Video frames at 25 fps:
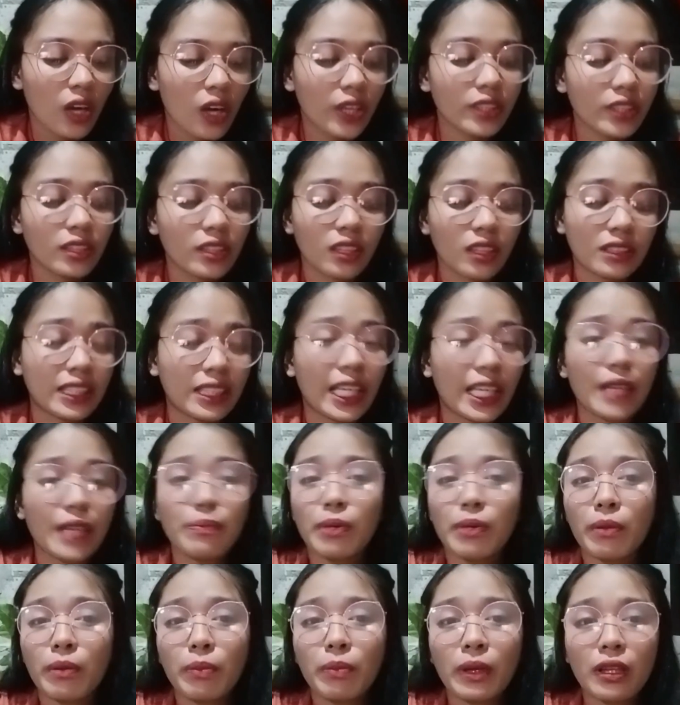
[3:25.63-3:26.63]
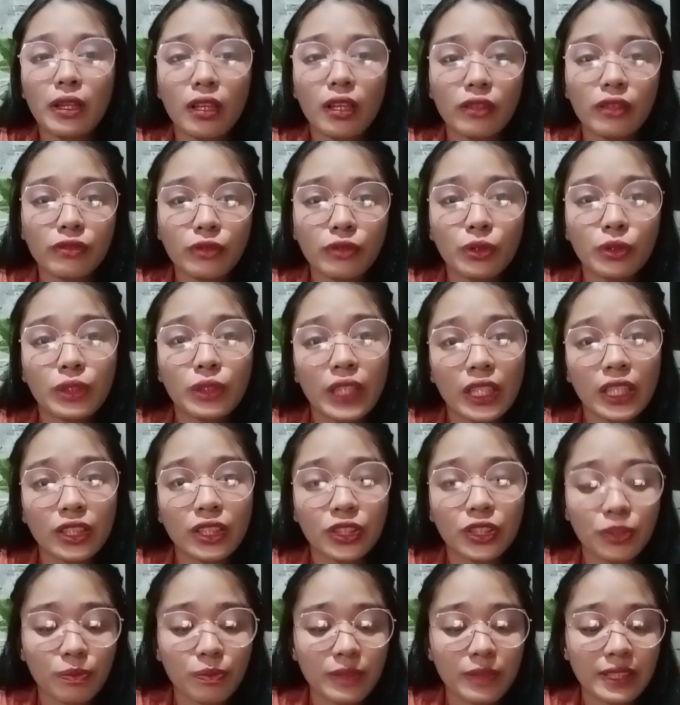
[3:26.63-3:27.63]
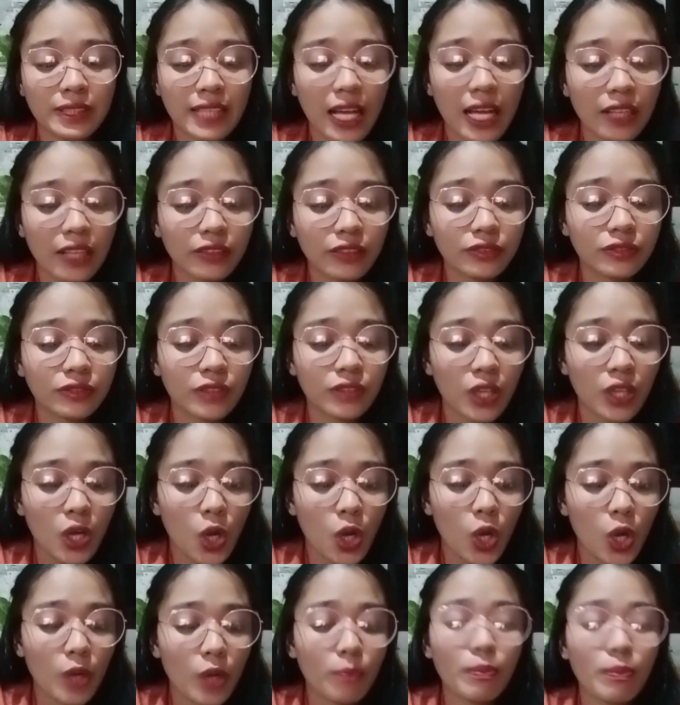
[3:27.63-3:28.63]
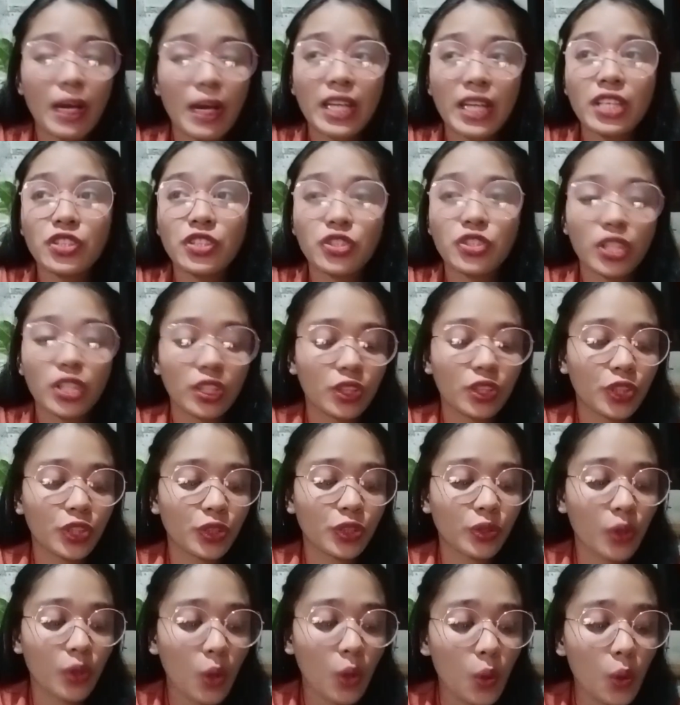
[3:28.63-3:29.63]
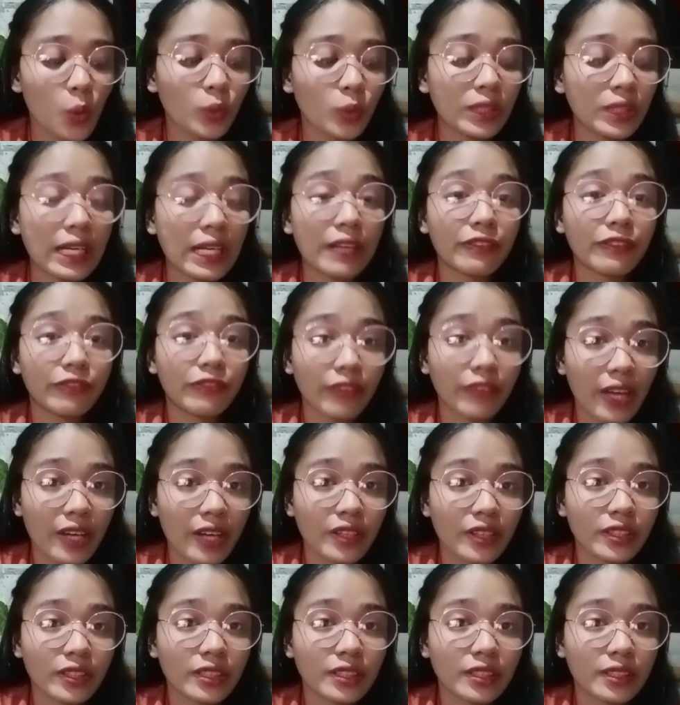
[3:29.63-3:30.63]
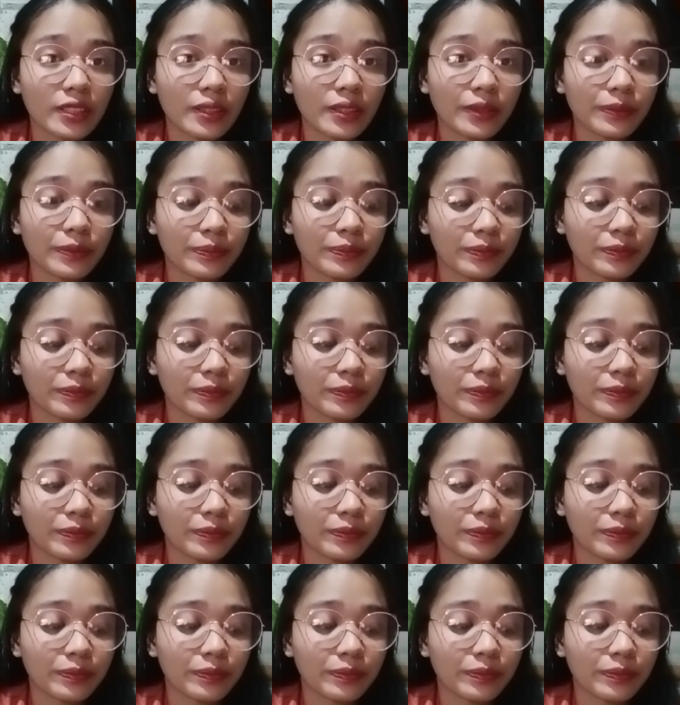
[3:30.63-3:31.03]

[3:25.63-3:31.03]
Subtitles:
are not capable of looking themselves or managing their own affairs,